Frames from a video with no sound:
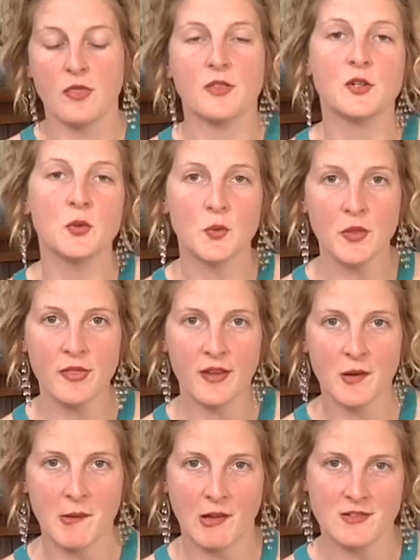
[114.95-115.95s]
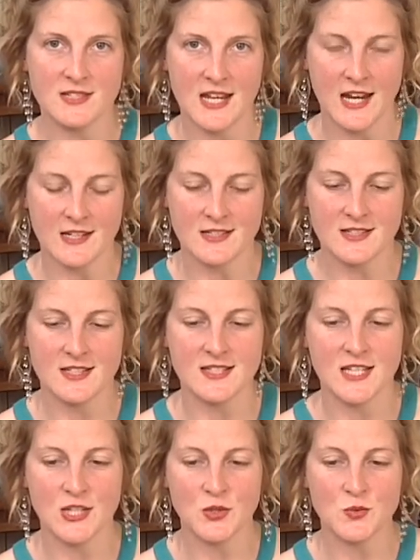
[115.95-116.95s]
The cool thing about statice is
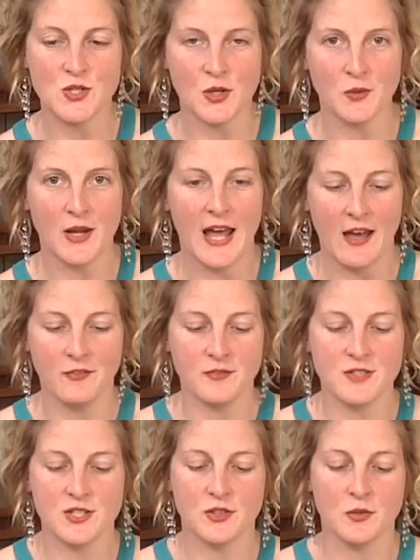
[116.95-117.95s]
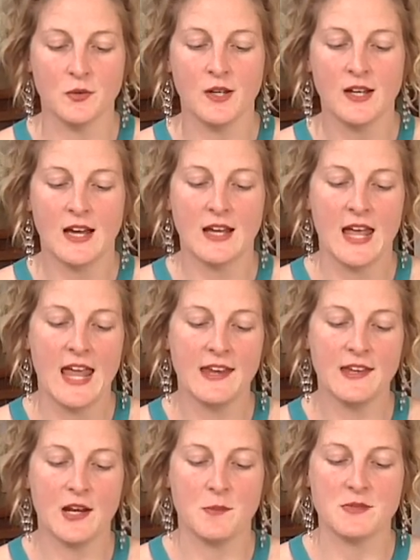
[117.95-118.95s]
that you don't have to hang
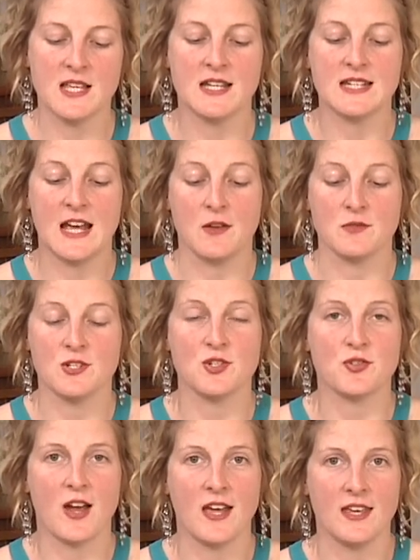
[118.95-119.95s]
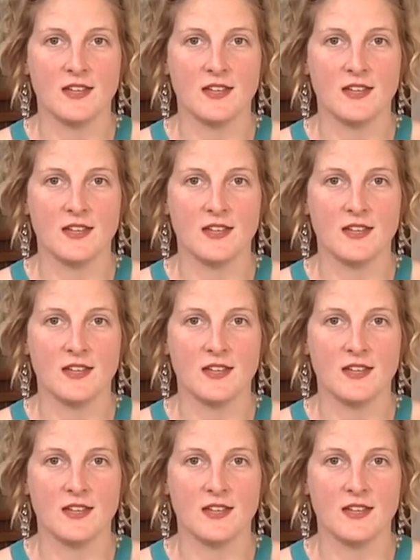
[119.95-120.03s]
it upside down to dry